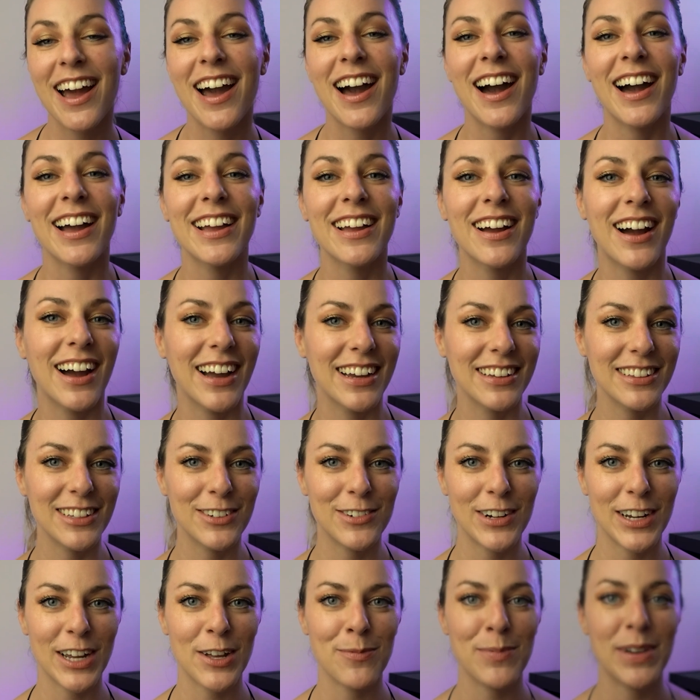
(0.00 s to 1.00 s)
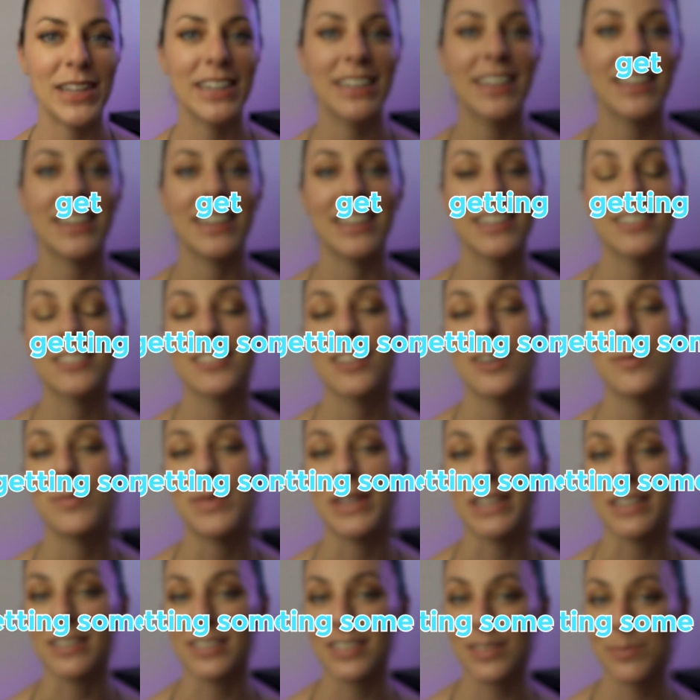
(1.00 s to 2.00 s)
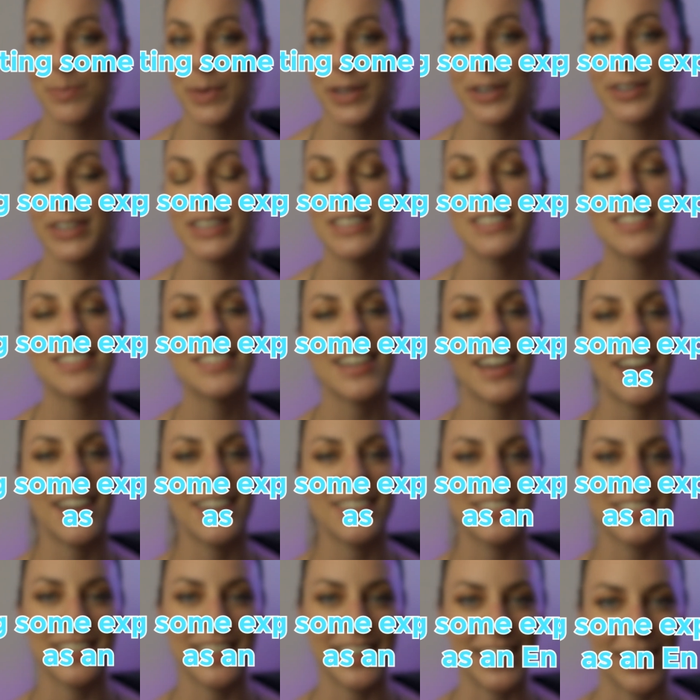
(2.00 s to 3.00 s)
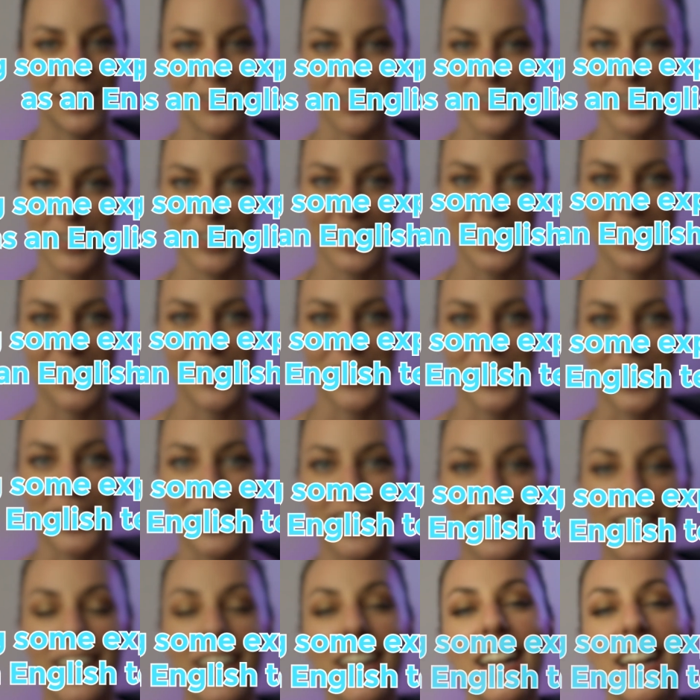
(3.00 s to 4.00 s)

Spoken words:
I highly recommend getting some experience as an English teacher.